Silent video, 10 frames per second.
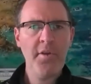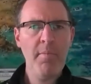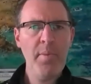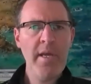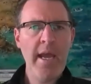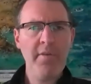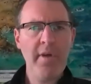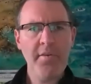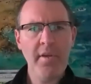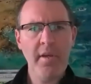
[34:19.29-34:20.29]
So Pierre's
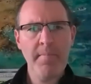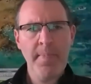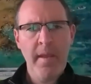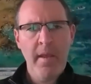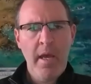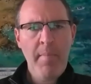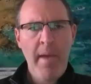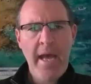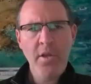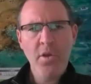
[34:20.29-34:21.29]
asking,
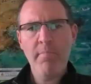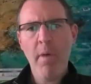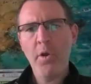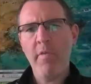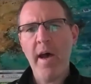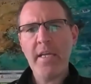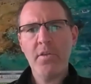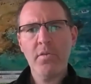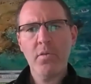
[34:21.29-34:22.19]
how do you motivate